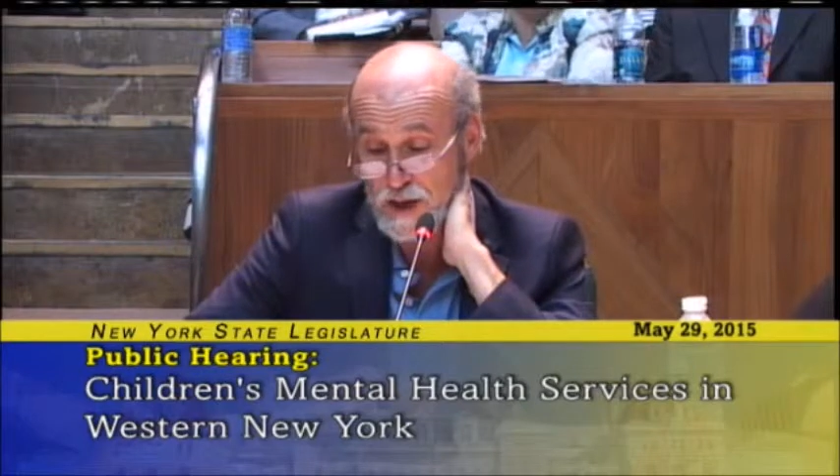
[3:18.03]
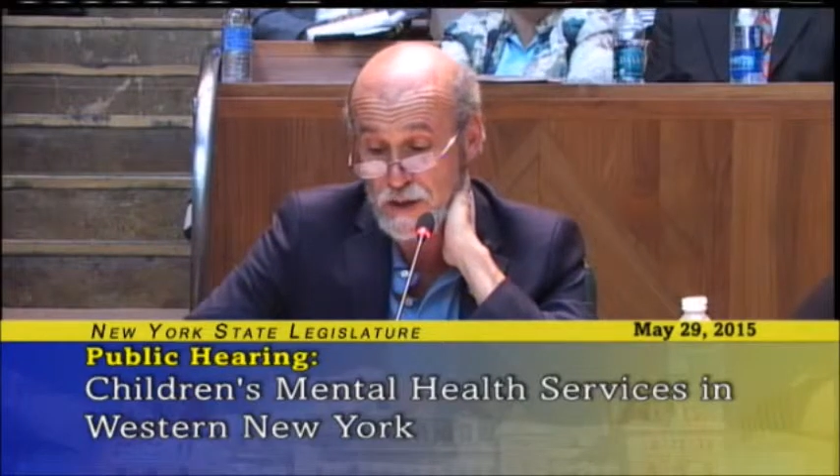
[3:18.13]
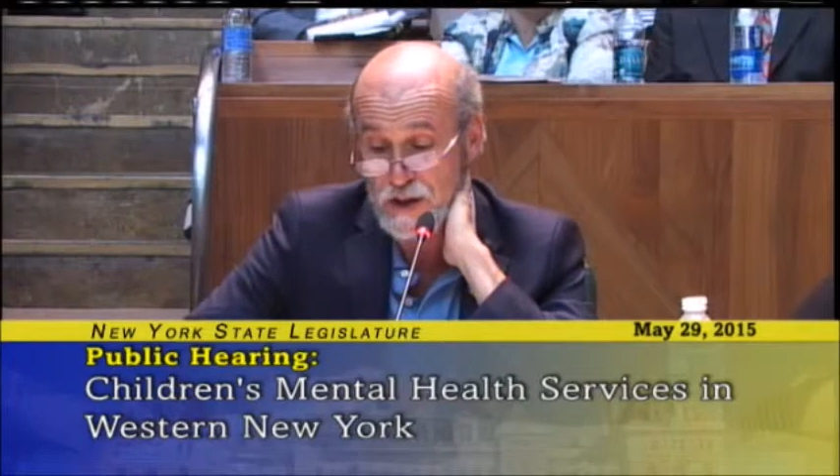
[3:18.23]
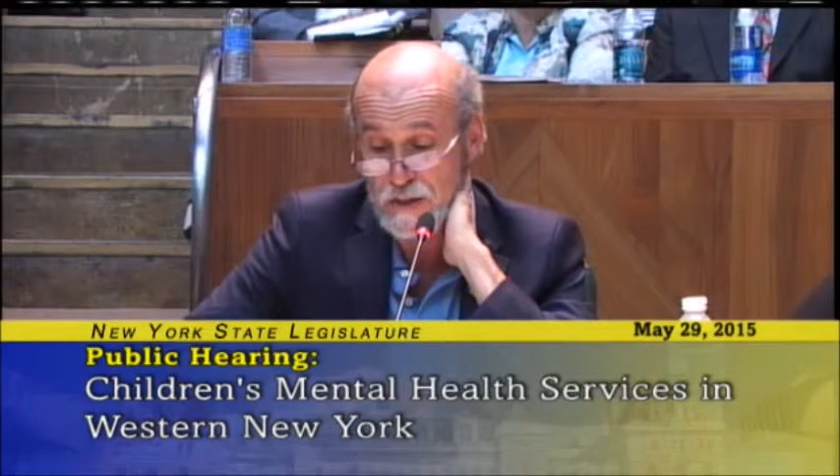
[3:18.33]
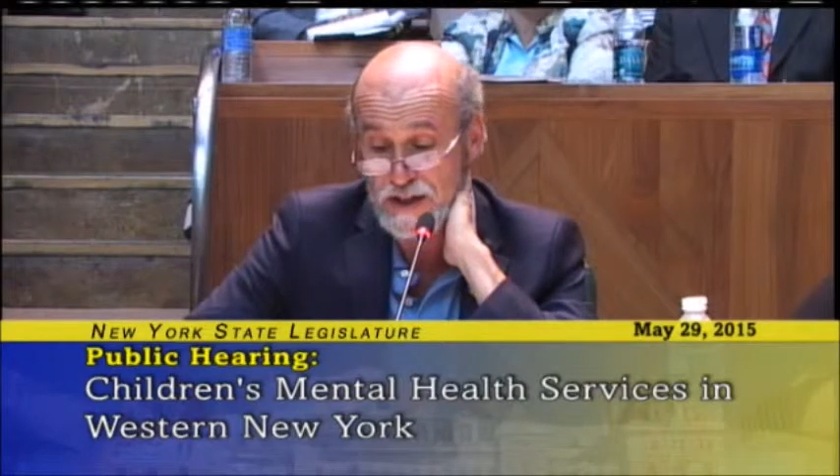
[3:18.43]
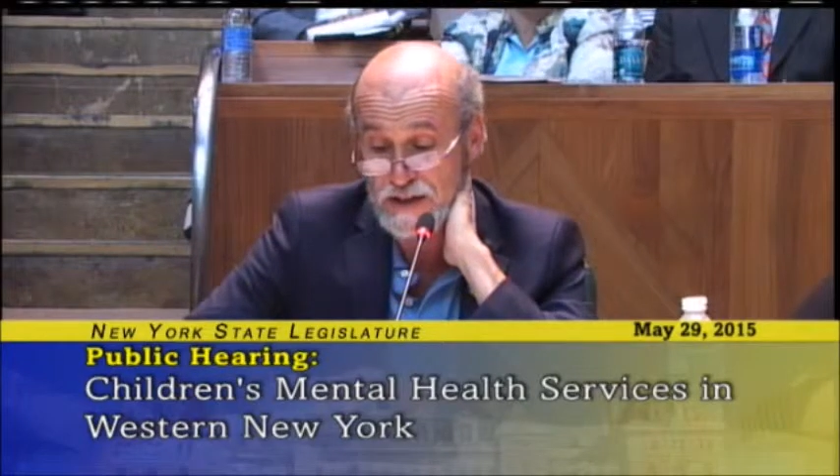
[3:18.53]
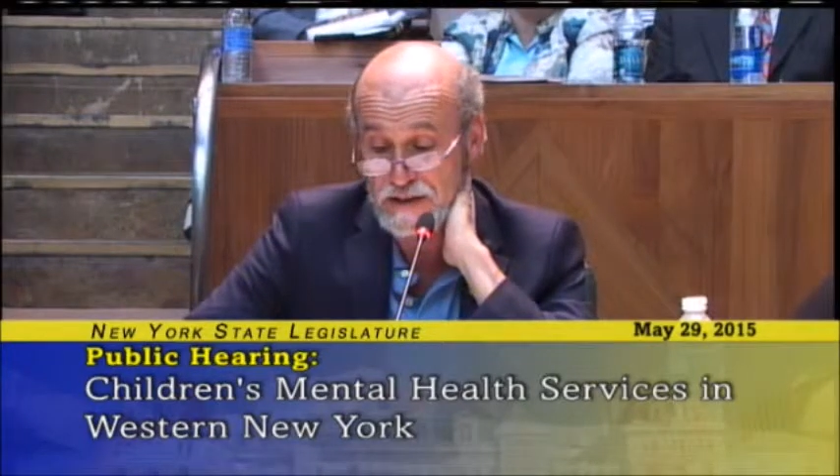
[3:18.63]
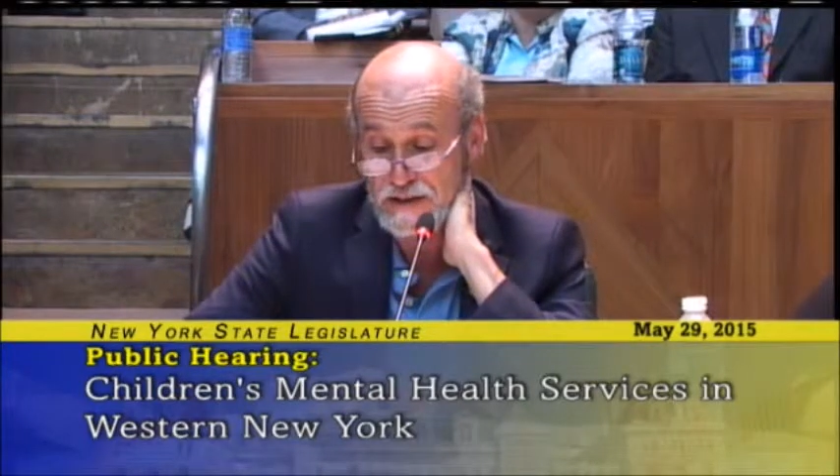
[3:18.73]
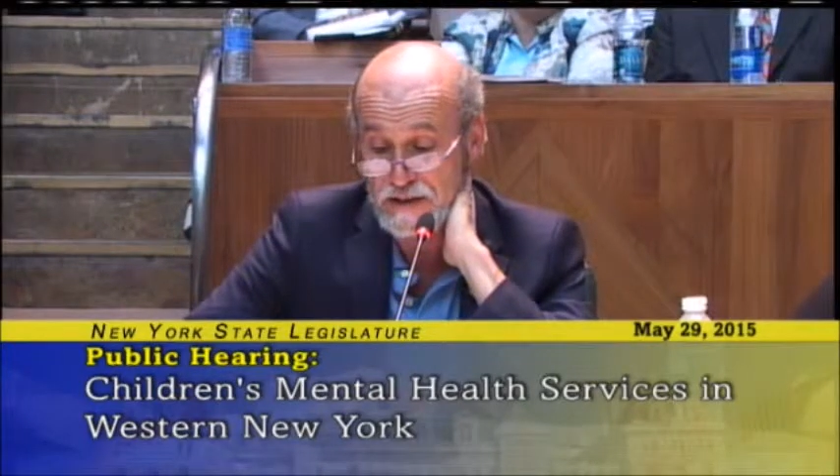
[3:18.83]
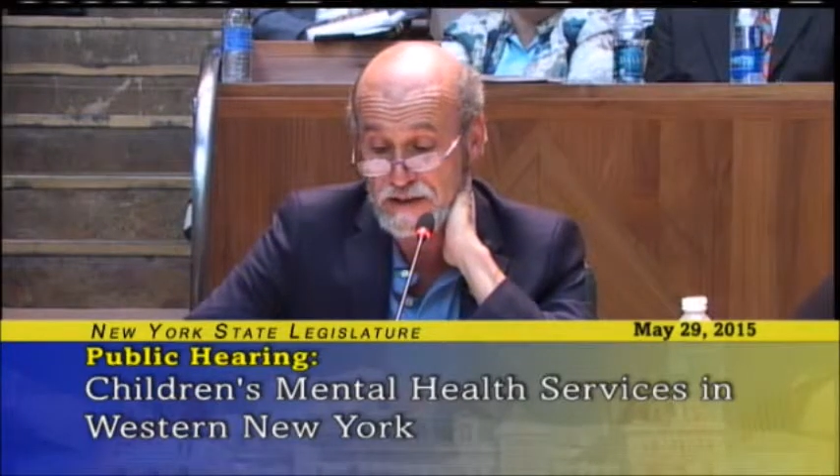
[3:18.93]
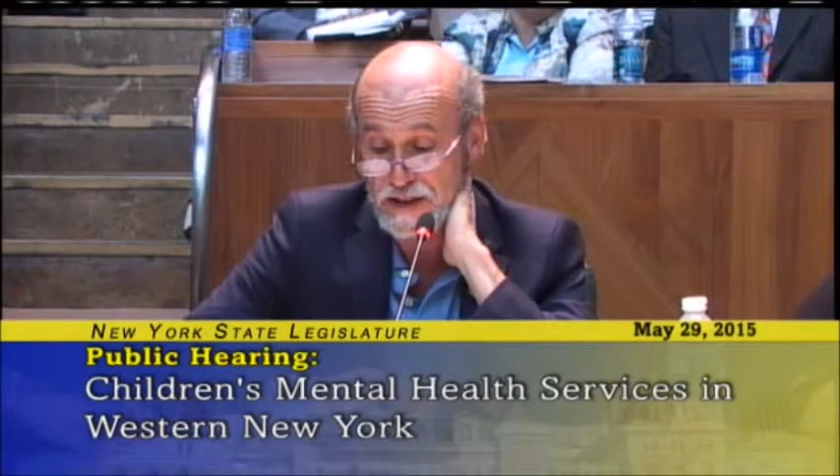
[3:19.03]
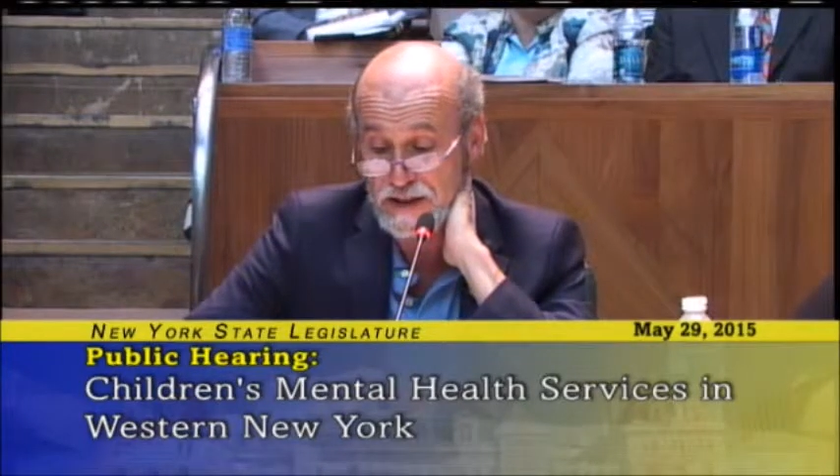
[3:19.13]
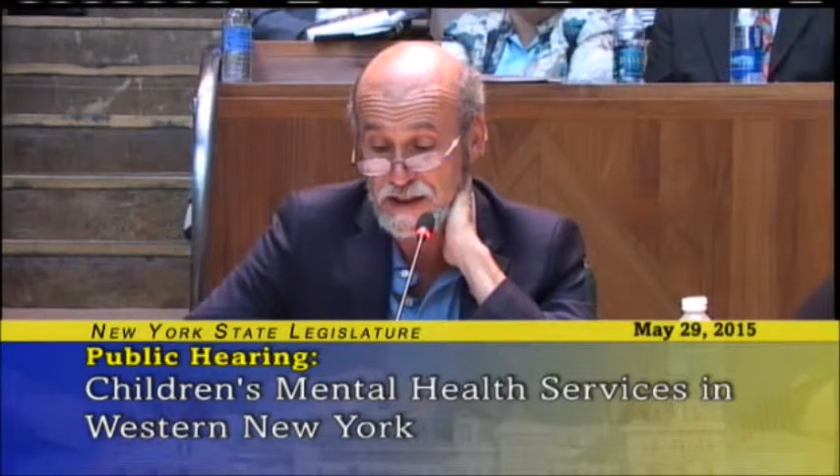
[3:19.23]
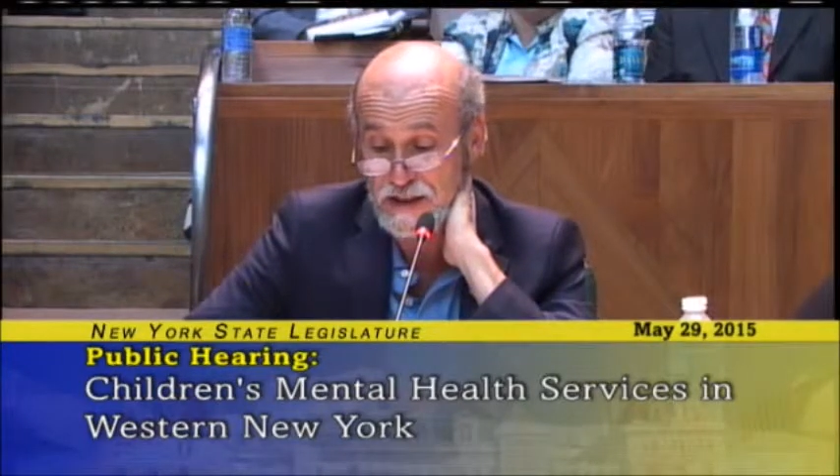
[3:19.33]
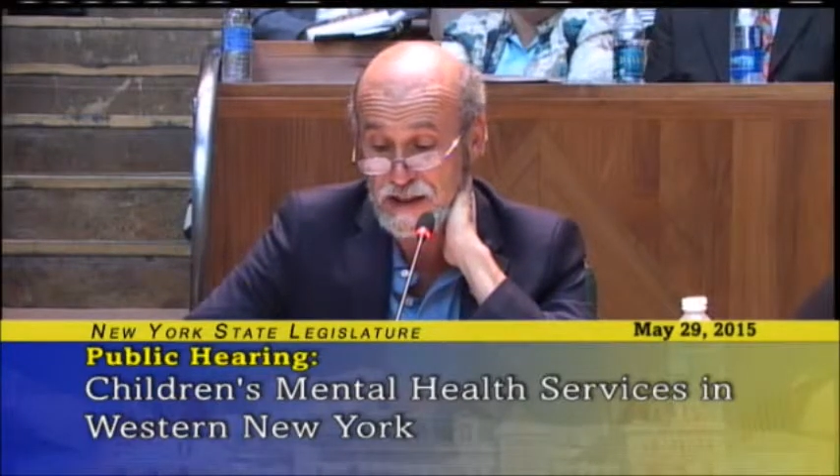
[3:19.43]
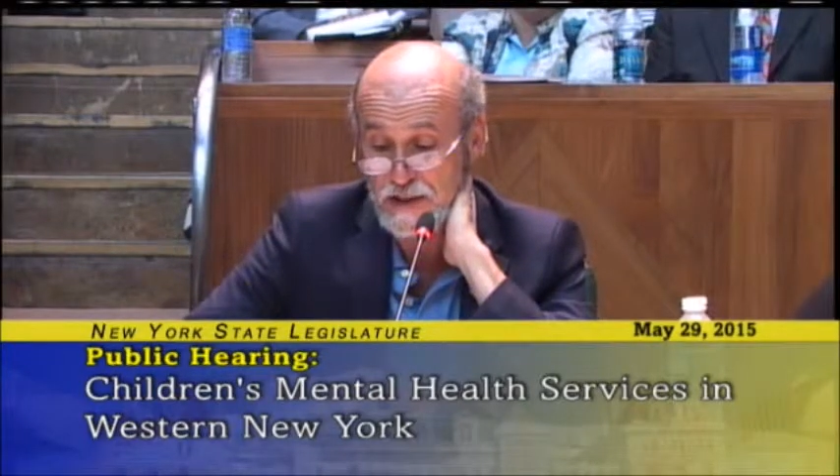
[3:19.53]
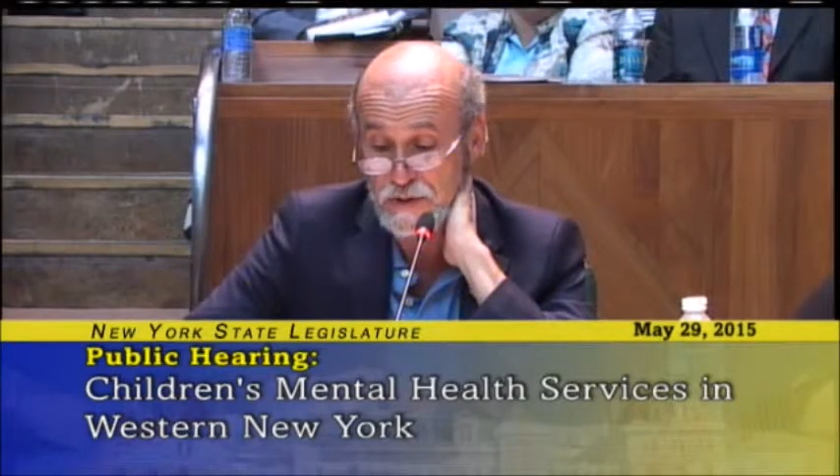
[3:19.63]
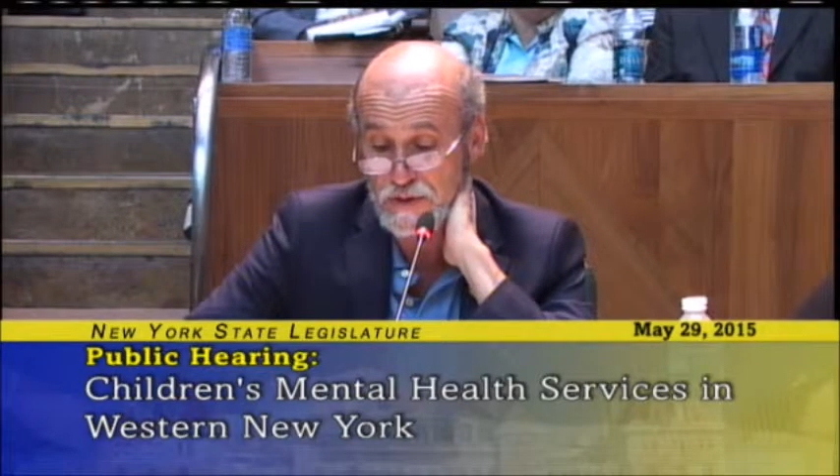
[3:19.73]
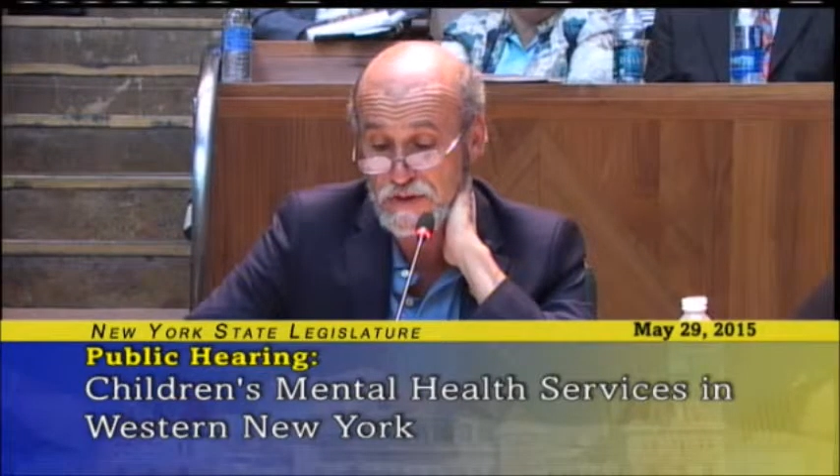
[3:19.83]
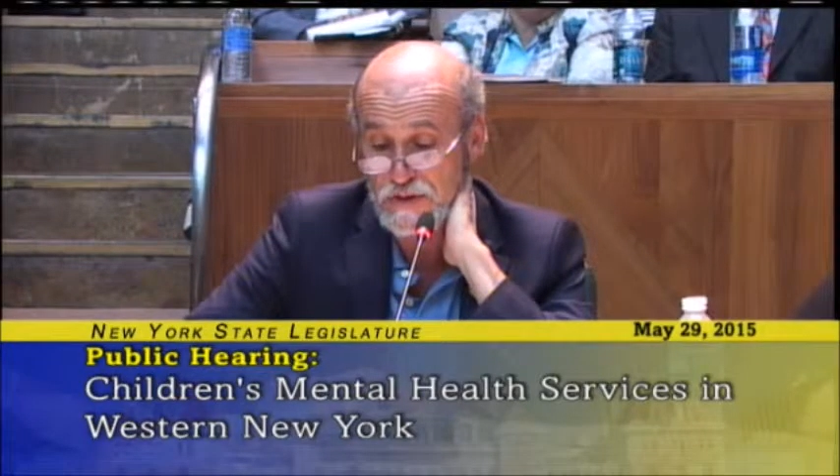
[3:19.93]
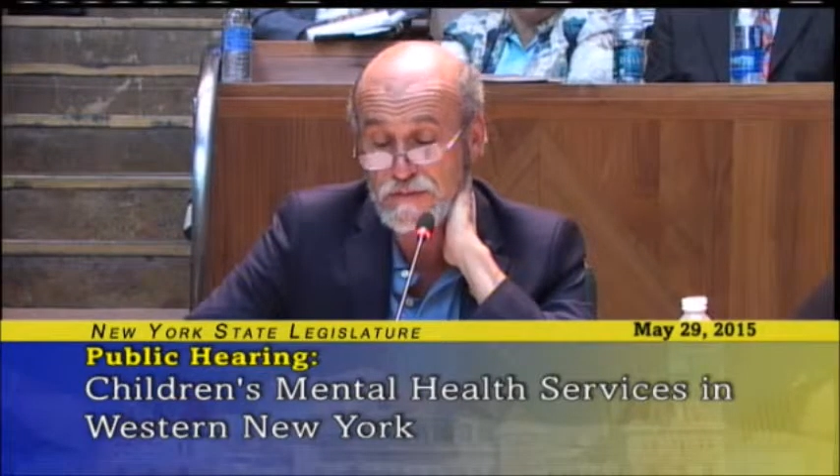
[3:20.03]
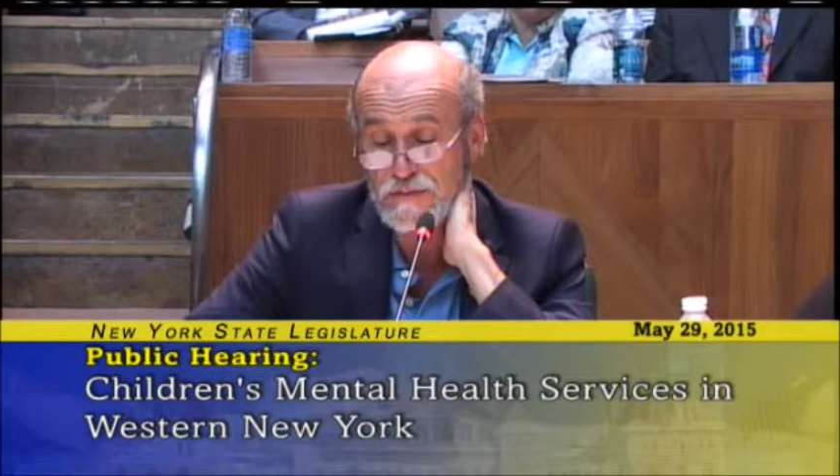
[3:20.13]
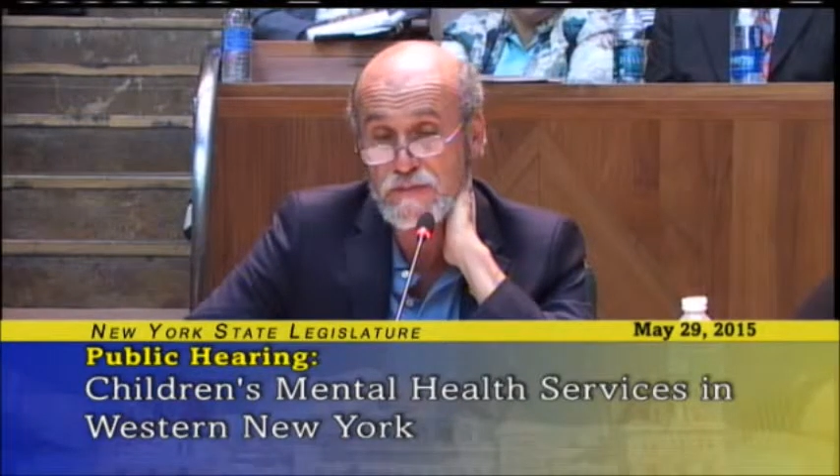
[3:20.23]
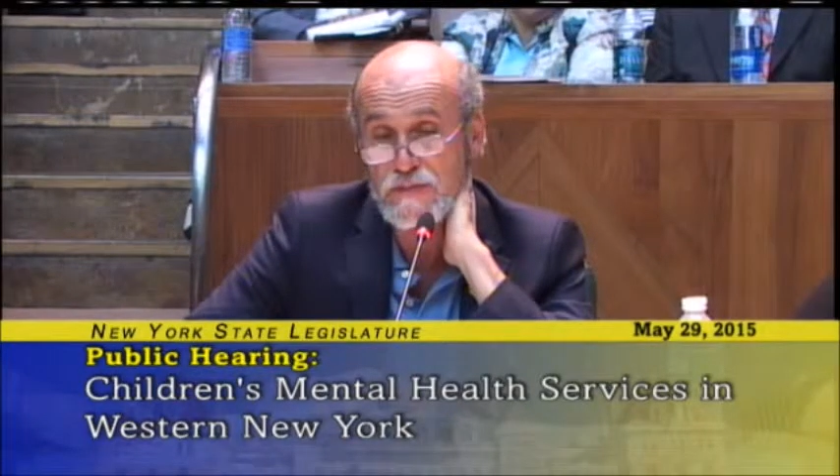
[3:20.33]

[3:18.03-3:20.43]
point I want to make, and I think I'll end with this,